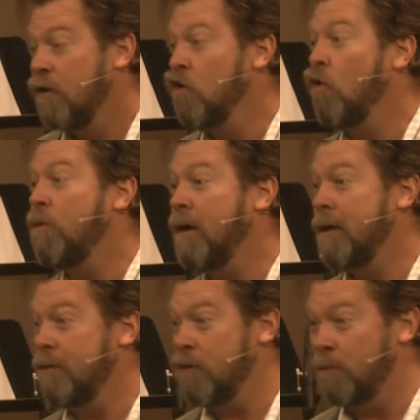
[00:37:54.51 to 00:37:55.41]
Your
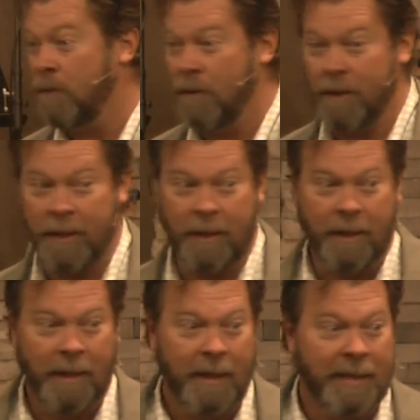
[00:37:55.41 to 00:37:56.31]
political party
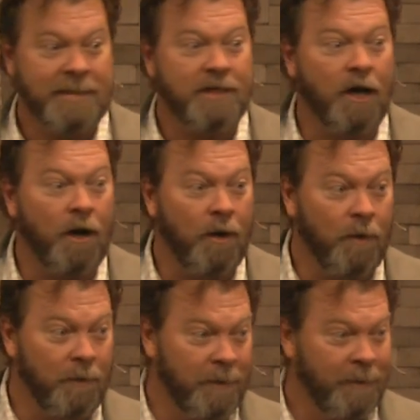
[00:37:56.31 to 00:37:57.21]
is
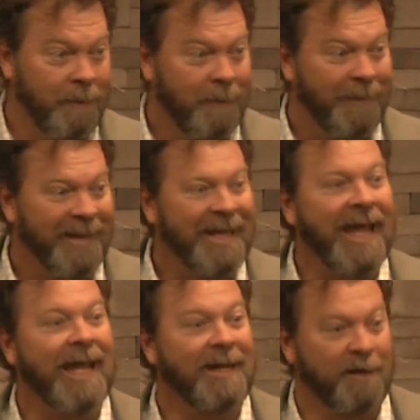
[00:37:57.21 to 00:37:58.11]
called
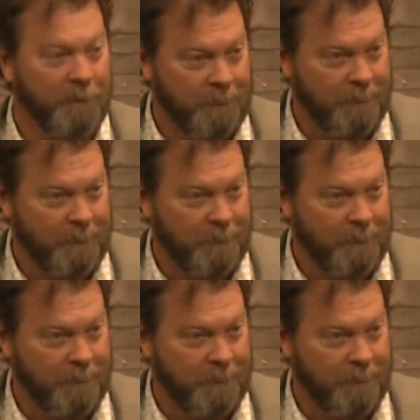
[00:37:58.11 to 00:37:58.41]
Kingdom.